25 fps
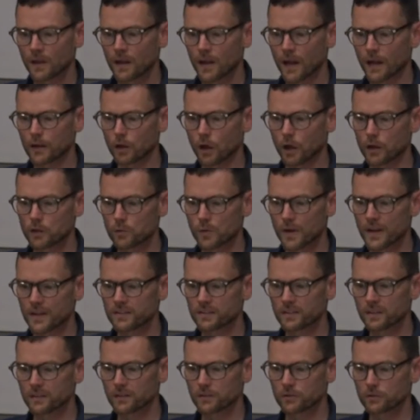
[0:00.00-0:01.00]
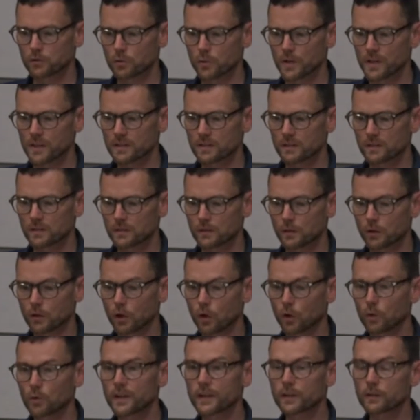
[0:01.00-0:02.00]
and unrest in the streets, not
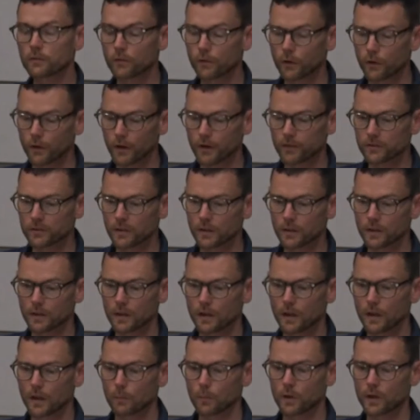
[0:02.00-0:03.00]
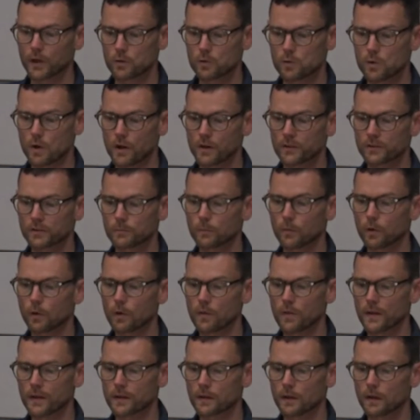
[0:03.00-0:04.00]
only in Ferguson, but across
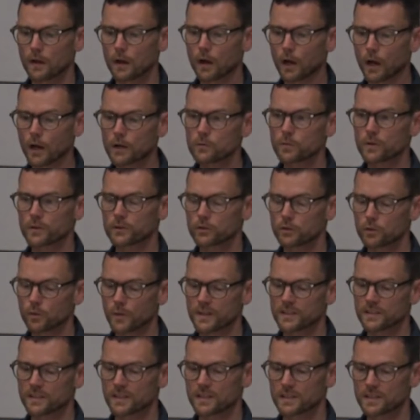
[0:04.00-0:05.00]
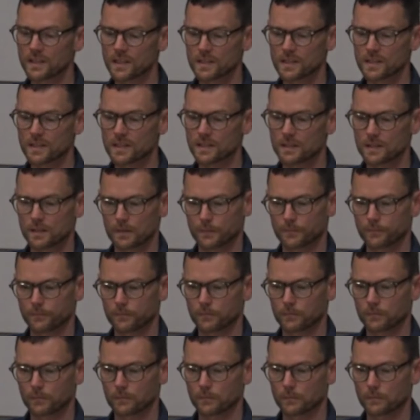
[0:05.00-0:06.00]
more than 100 US cities.
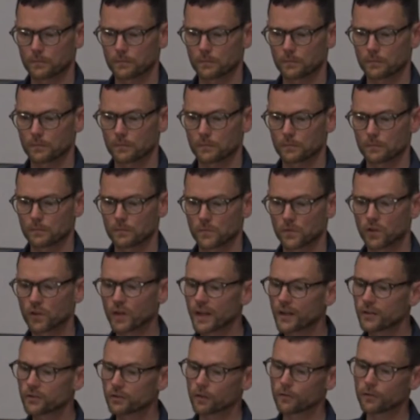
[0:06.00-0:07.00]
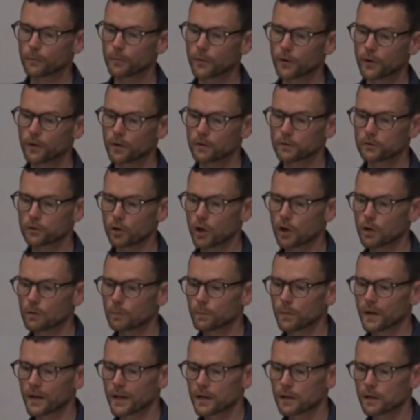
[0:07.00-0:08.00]
The list of murdered young
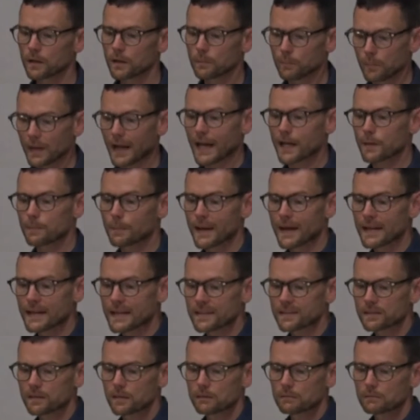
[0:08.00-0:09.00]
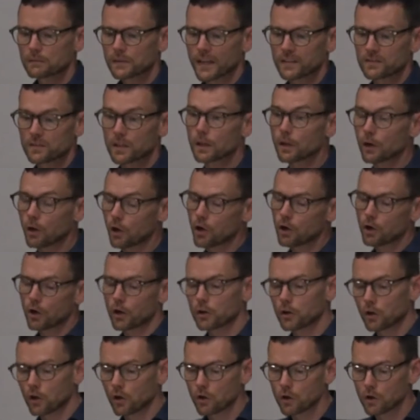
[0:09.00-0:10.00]
black men is getting longer
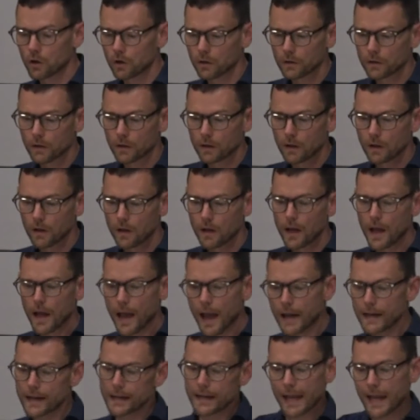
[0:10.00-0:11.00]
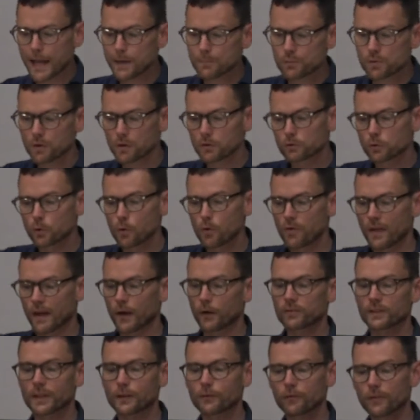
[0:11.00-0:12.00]
and longer, and in April
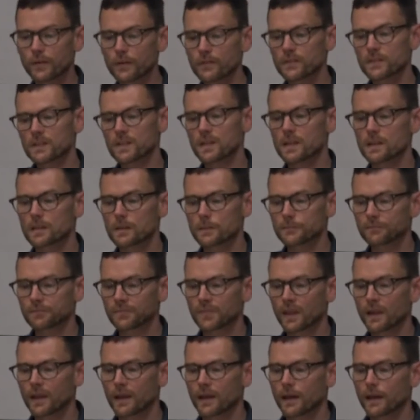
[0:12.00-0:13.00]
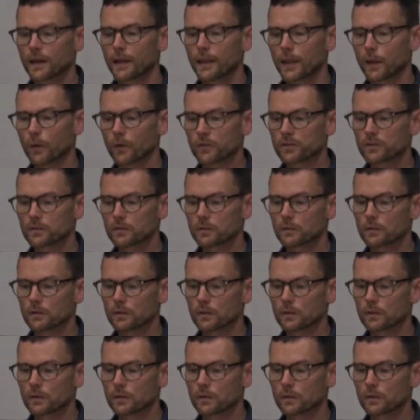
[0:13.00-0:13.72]
2015, there was